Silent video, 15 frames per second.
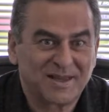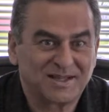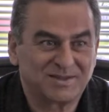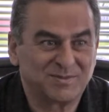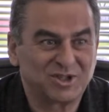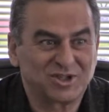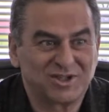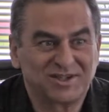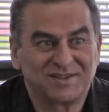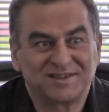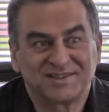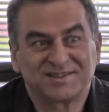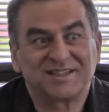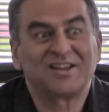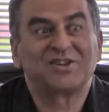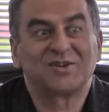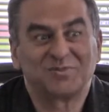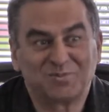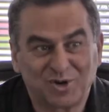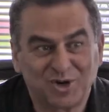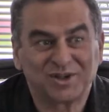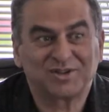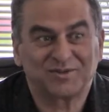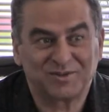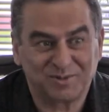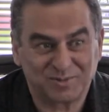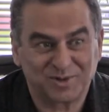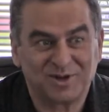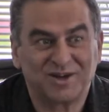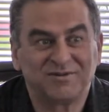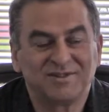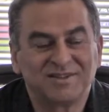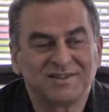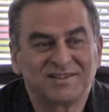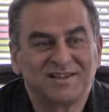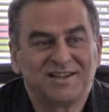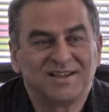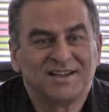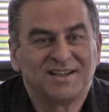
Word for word: especially in the southern part of the province.